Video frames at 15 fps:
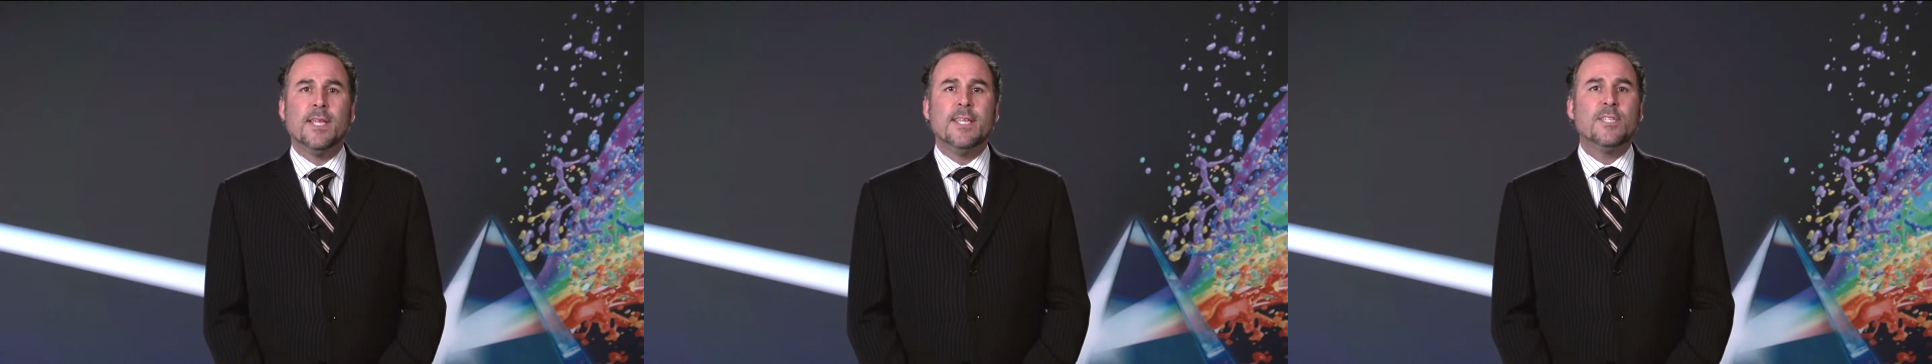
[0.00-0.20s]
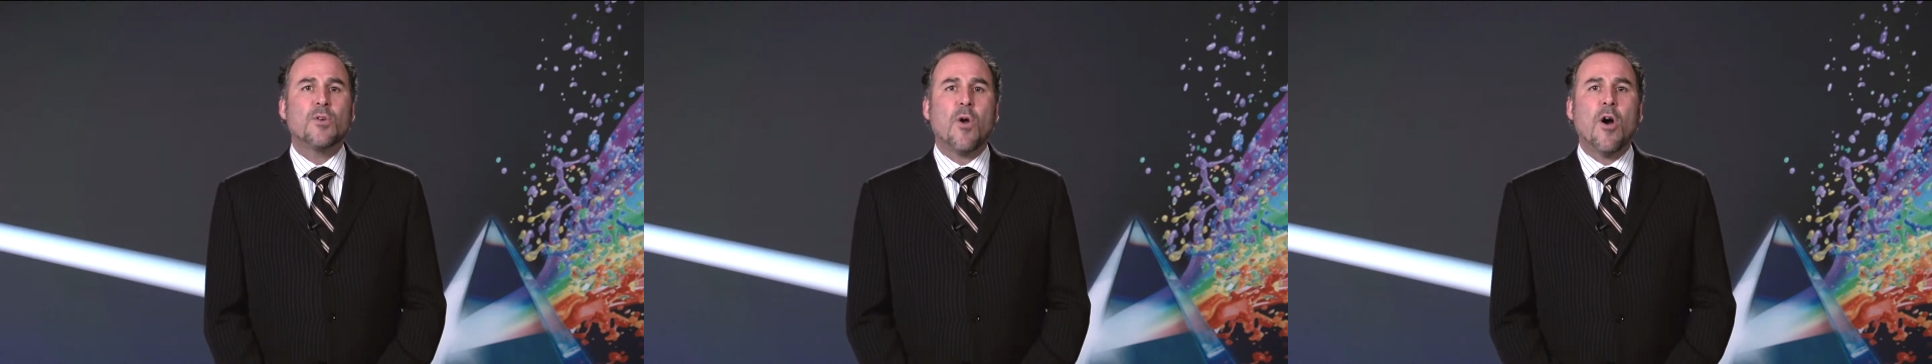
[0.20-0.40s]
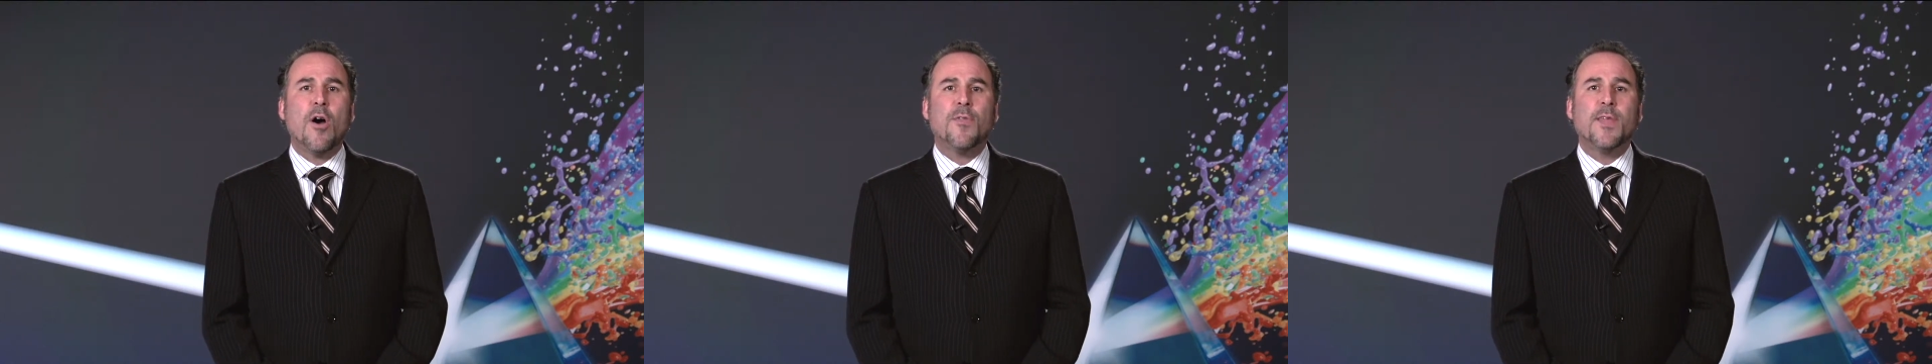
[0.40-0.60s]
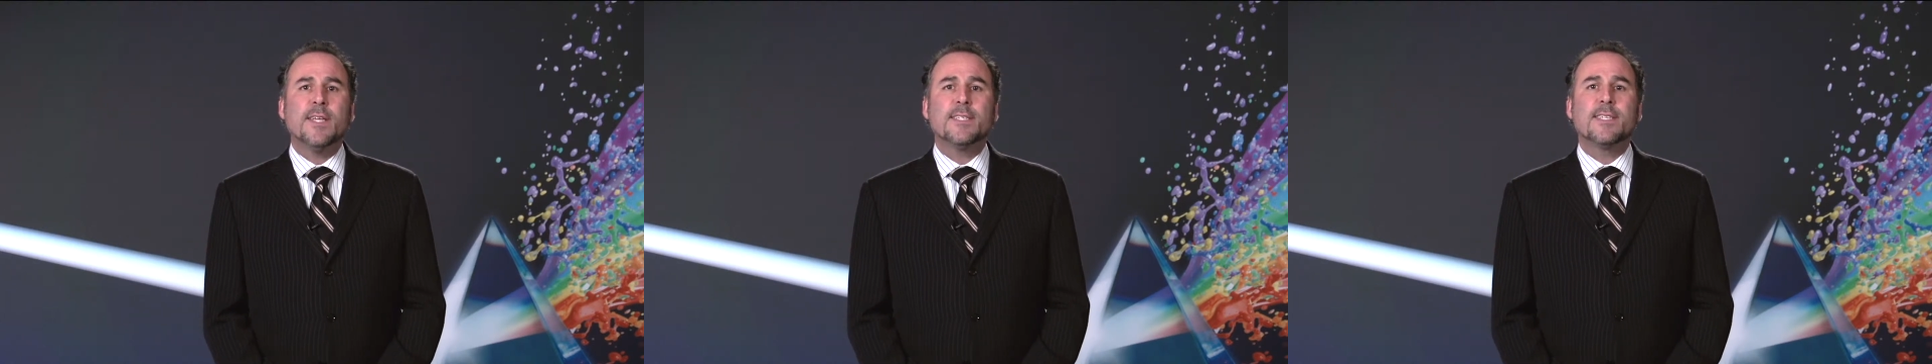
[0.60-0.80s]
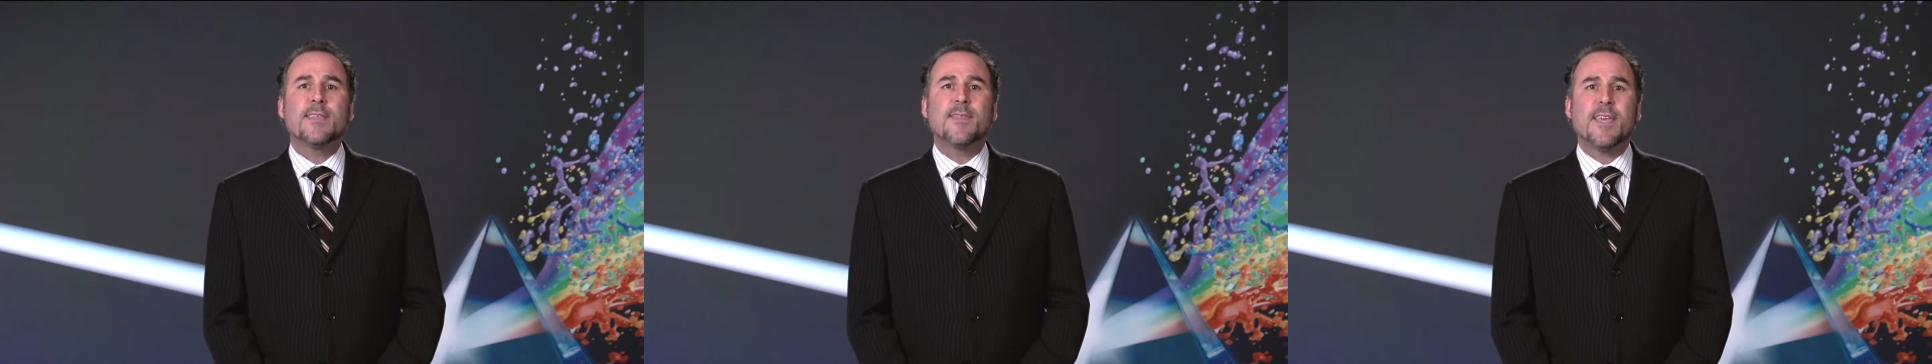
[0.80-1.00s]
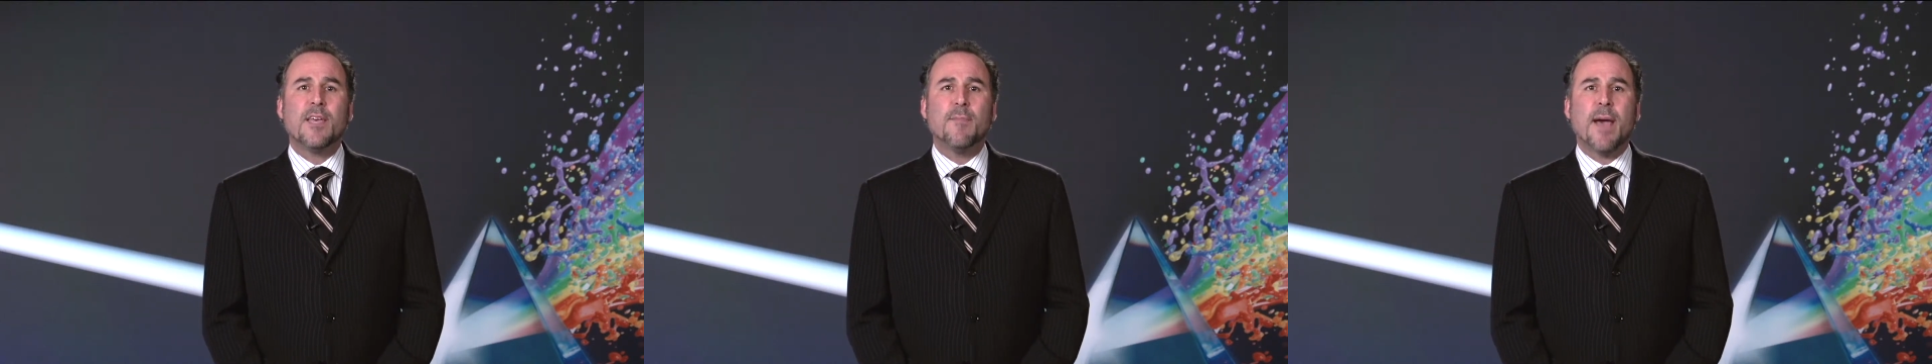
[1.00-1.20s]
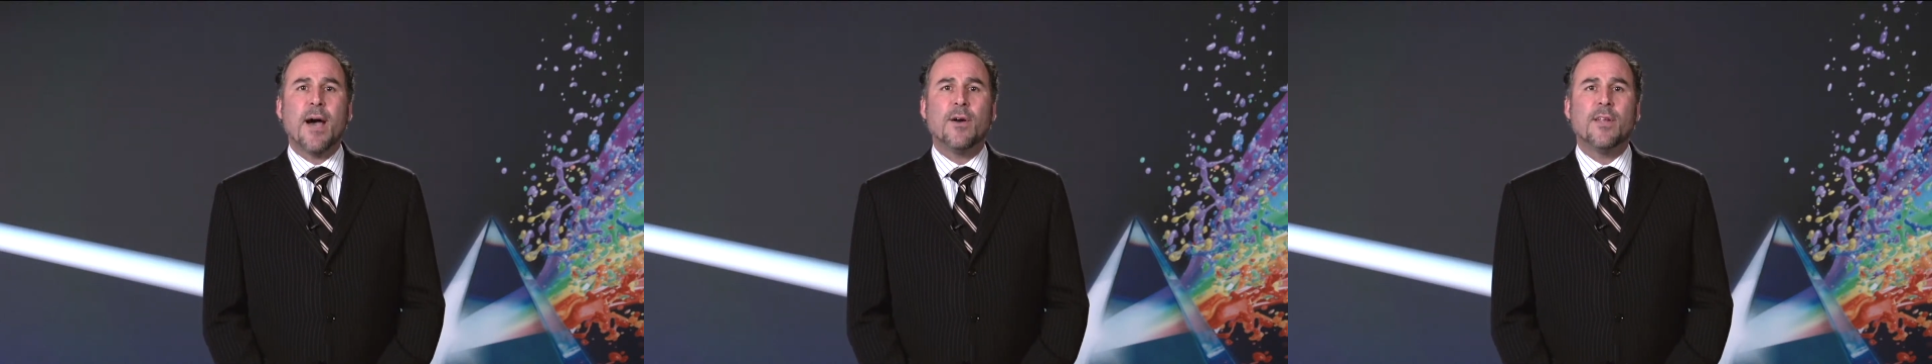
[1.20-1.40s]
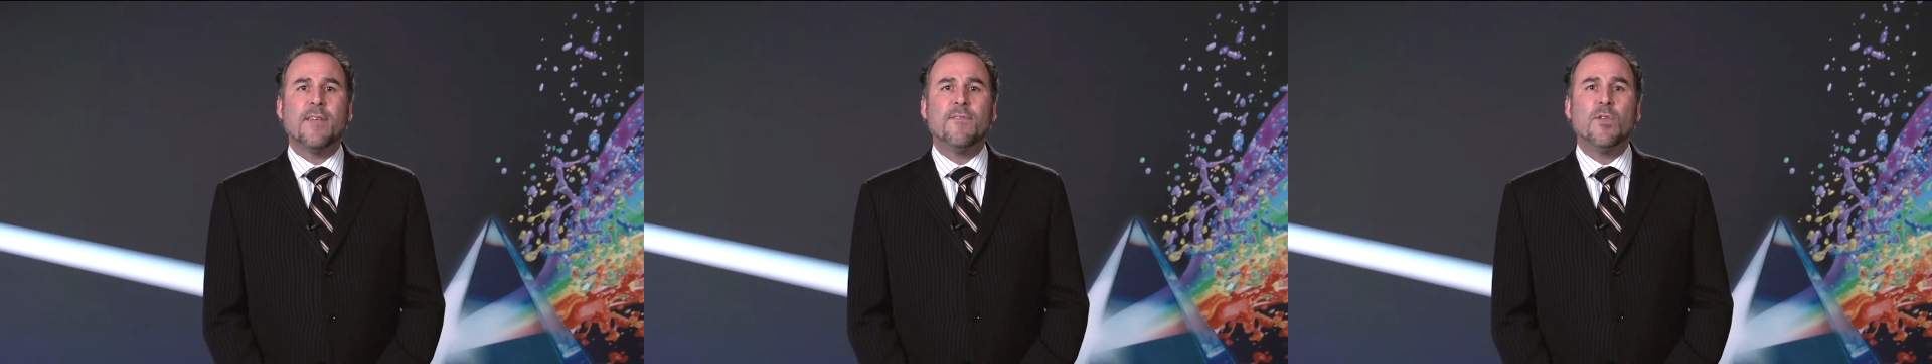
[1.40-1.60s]
These are all things to think
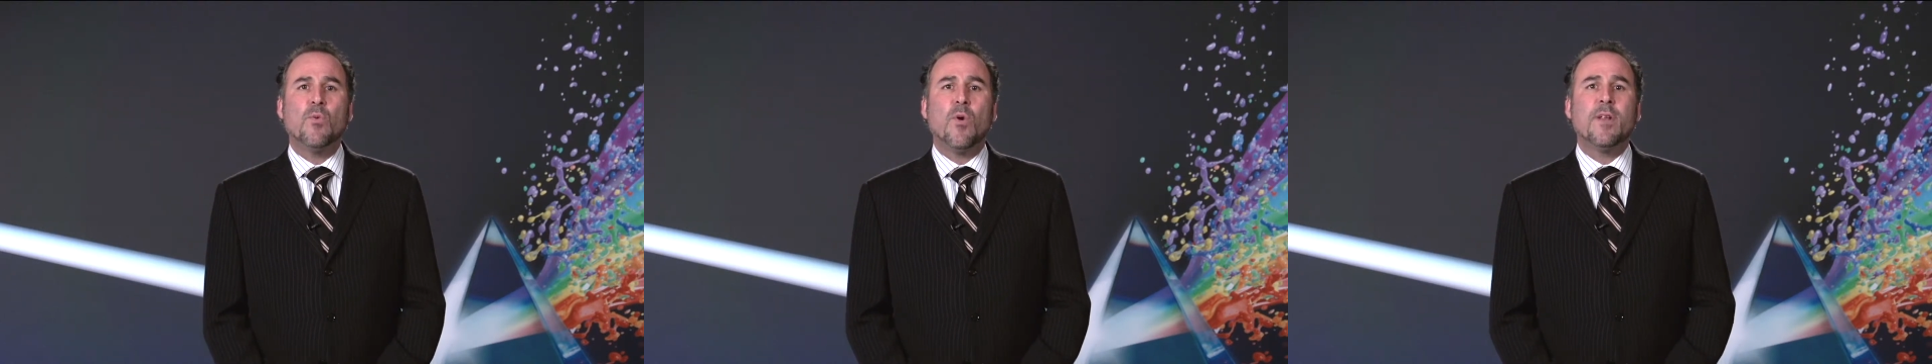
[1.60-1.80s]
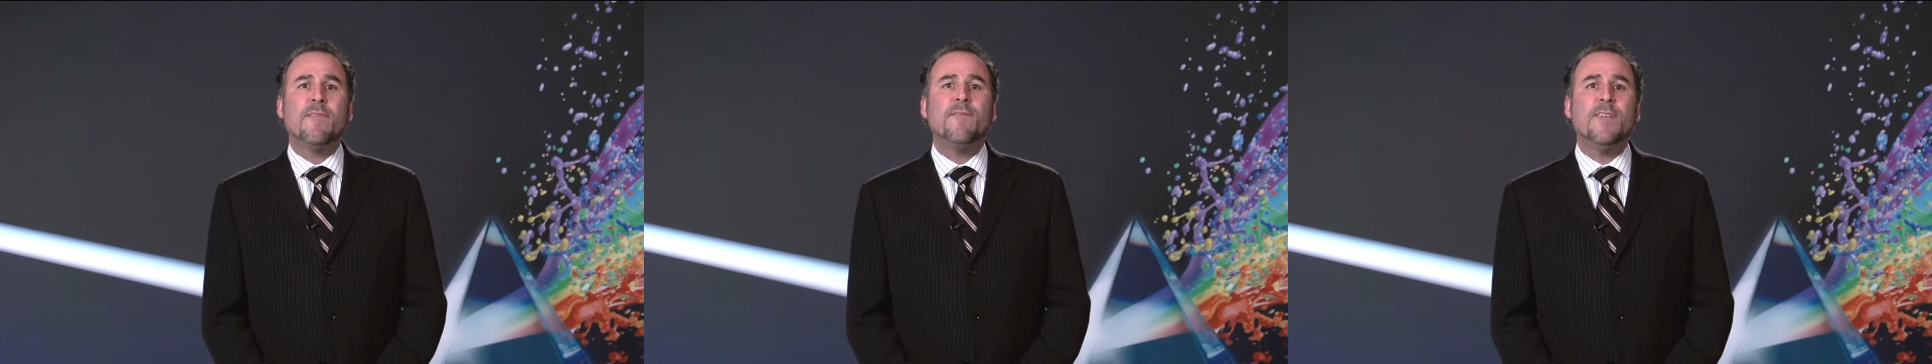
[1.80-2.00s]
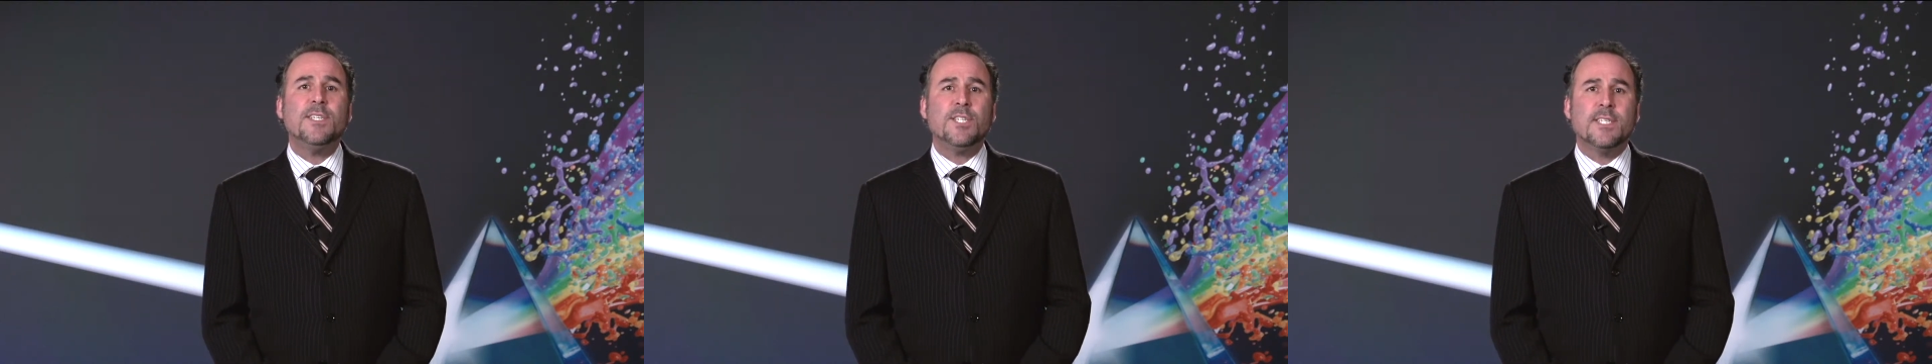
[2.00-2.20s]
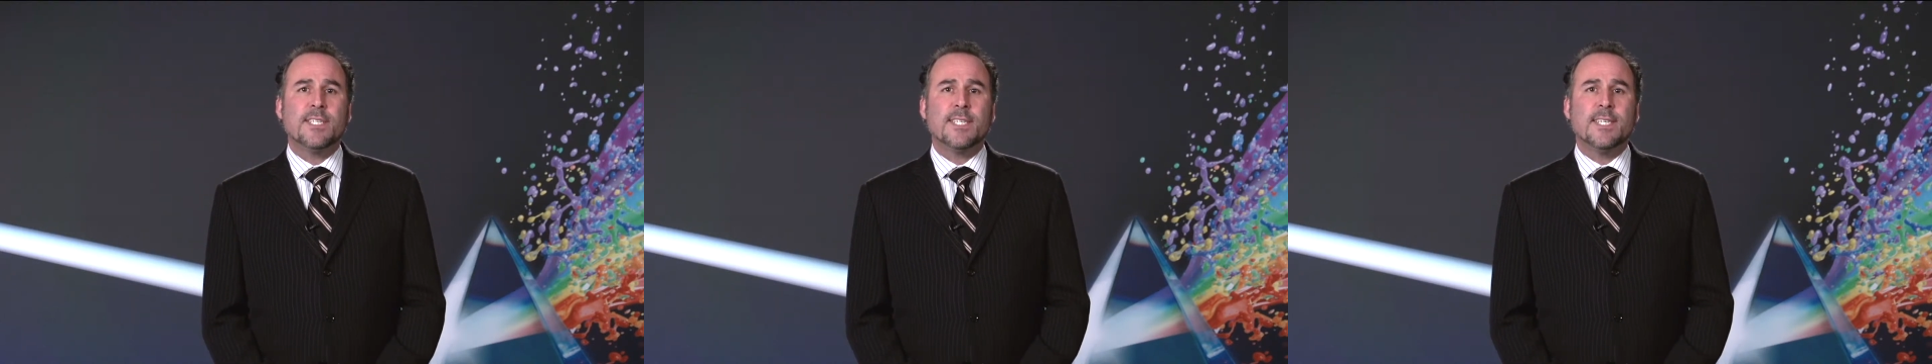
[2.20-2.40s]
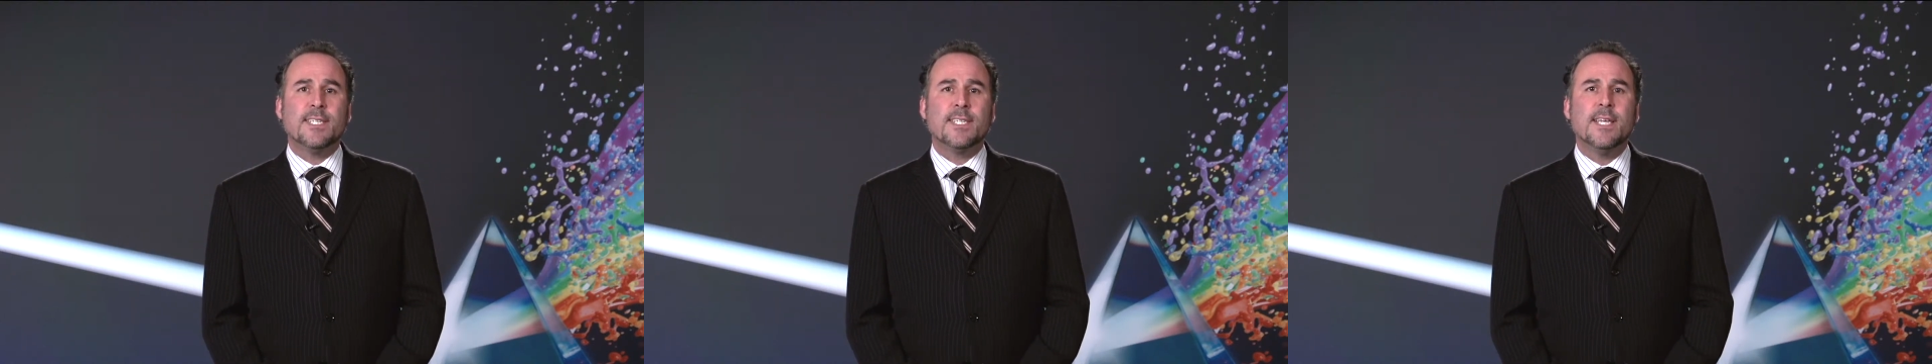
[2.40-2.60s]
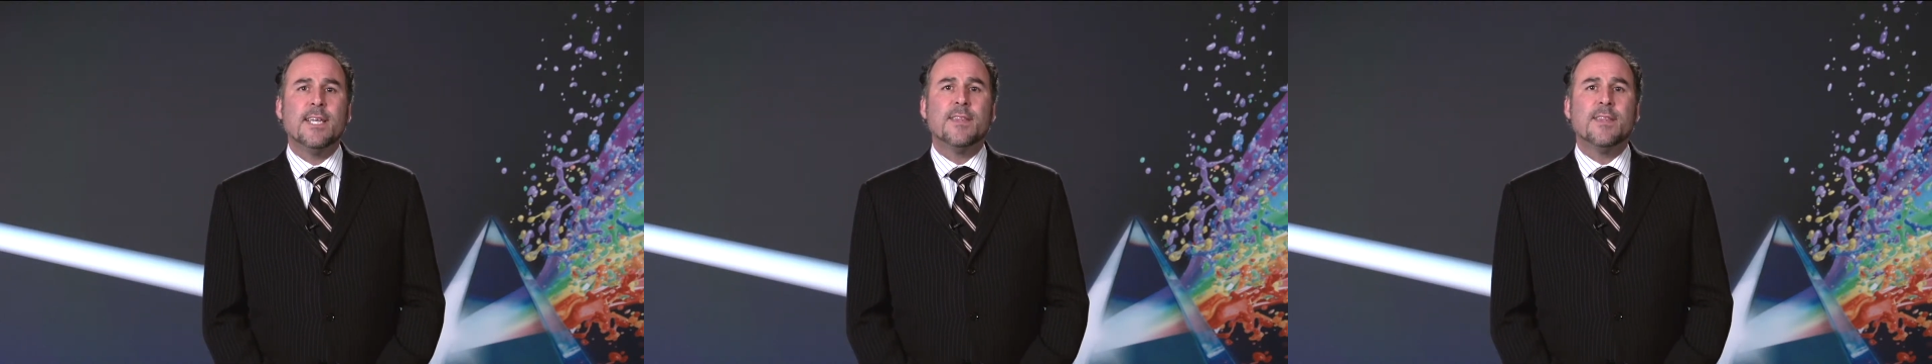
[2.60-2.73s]
about if you want efficiencies